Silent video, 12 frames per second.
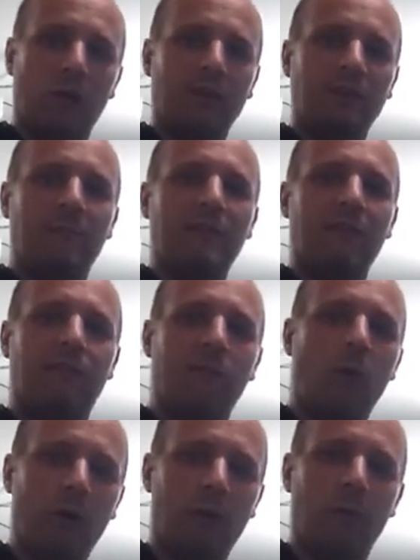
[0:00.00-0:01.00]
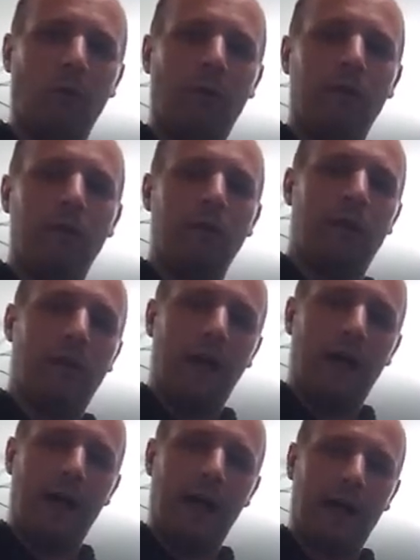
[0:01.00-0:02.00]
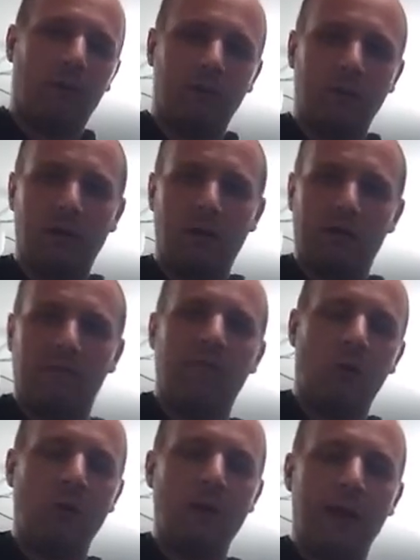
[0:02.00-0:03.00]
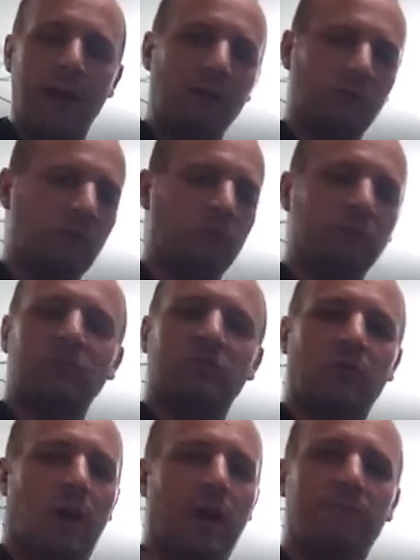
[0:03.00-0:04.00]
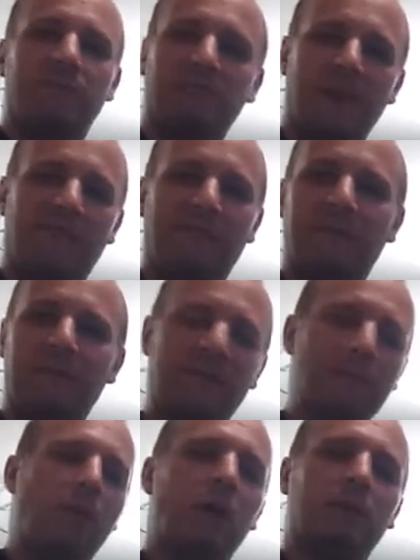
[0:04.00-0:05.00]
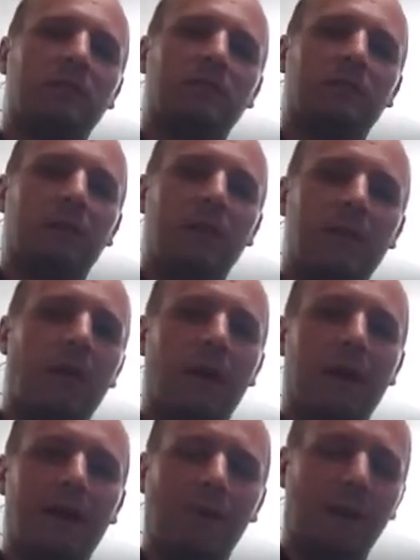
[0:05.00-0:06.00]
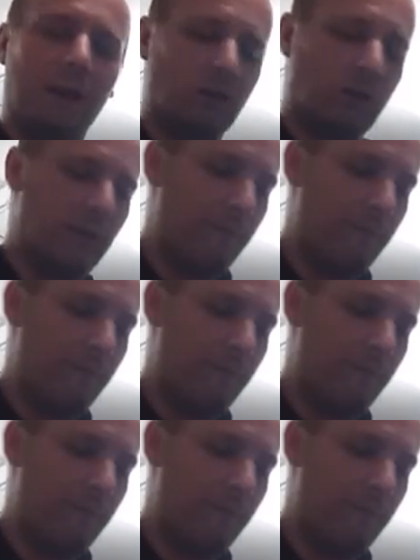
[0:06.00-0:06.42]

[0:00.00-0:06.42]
going to be affordable. I couldn't afford air tools, so I spent $50 and bought an electric